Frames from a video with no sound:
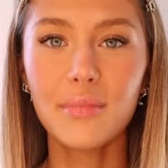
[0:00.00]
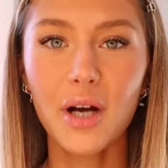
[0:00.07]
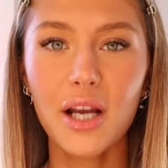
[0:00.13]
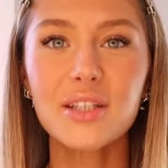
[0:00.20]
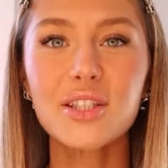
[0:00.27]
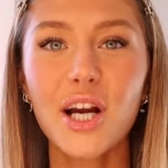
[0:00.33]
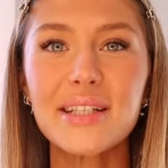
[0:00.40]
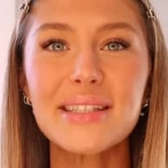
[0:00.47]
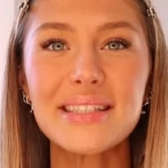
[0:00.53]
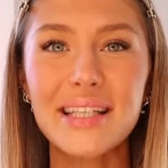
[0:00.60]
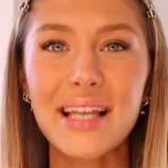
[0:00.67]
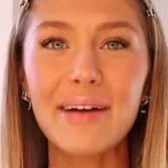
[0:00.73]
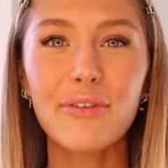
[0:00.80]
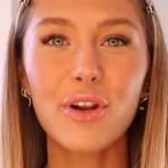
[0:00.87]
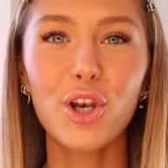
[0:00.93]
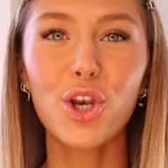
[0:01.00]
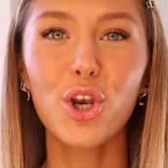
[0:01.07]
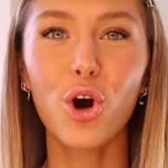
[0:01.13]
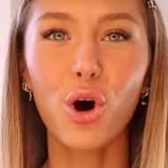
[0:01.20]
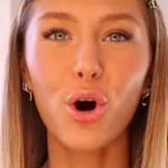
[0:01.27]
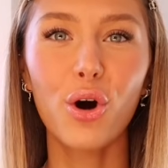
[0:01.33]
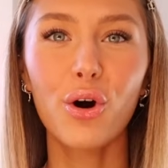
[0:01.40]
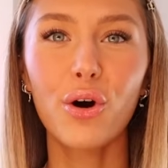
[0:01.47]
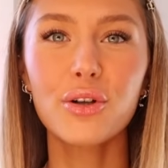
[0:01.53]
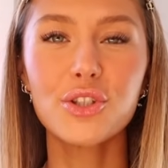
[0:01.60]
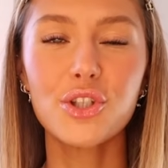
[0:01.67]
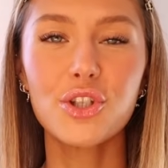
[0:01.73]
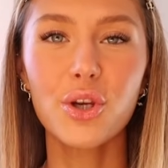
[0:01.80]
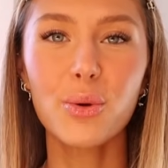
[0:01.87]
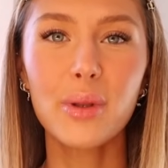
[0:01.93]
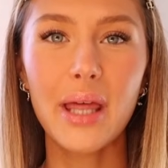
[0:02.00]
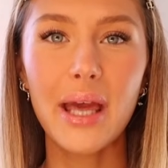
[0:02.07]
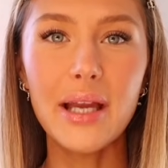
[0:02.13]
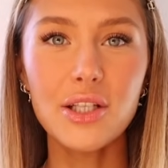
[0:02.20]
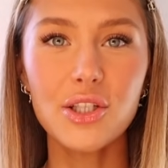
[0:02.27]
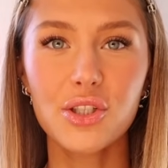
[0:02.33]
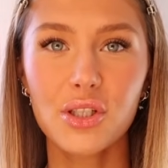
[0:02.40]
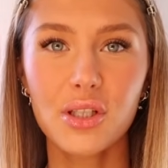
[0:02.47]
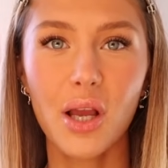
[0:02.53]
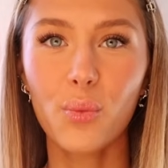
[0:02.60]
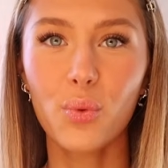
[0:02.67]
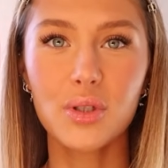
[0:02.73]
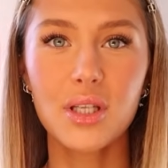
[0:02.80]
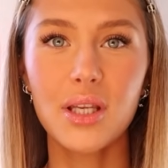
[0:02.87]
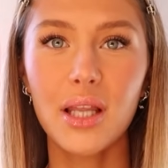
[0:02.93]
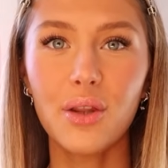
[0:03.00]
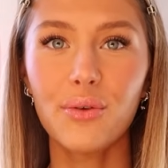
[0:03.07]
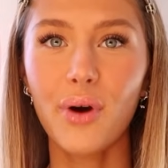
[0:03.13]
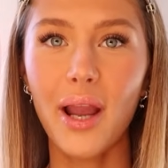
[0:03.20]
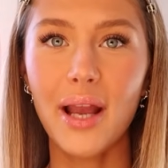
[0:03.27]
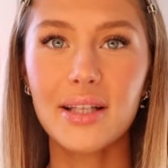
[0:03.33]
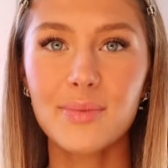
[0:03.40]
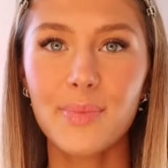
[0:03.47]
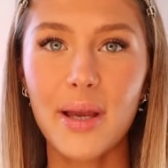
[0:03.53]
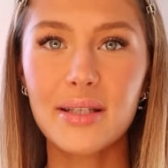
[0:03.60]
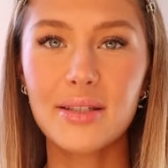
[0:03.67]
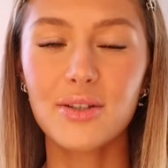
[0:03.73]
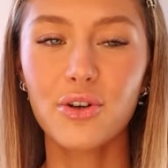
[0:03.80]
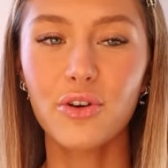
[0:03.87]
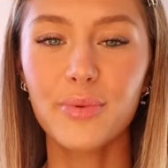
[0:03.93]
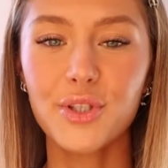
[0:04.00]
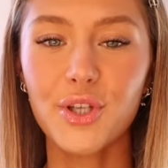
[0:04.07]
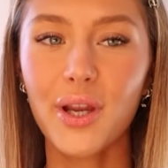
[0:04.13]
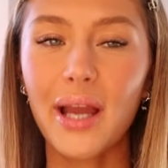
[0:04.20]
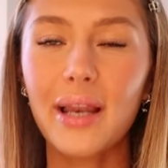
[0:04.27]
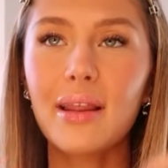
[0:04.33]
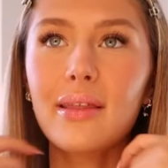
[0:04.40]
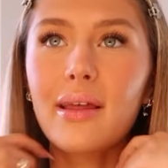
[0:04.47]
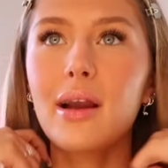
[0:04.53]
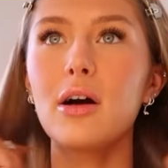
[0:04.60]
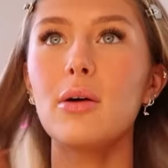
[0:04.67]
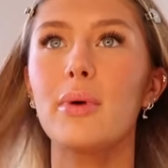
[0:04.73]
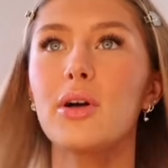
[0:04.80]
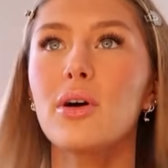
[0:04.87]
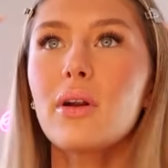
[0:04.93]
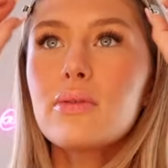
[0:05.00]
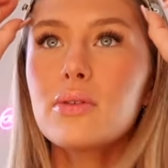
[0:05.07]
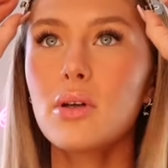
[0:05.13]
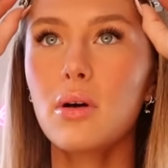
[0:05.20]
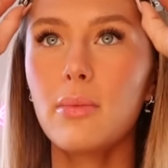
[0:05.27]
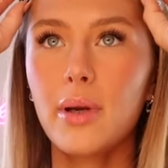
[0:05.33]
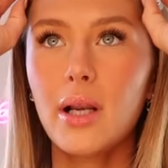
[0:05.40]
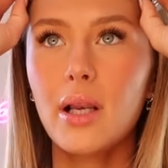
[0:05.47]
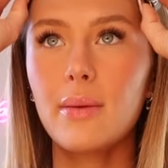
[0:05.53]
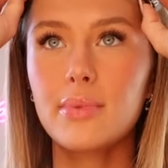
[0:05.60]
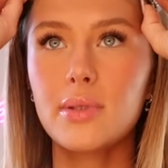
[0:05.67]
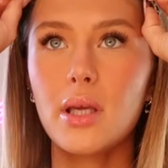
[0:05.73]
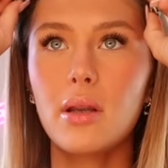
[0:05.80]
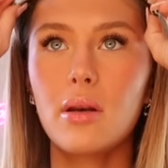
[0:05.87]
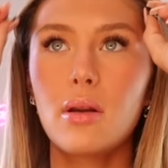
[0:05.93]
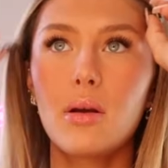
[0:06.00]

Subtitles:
My anxiety did have a lot to do with it, just because I wasn't in the right headspace to sort of be doing anything. Oh my god, I've still got my clips in.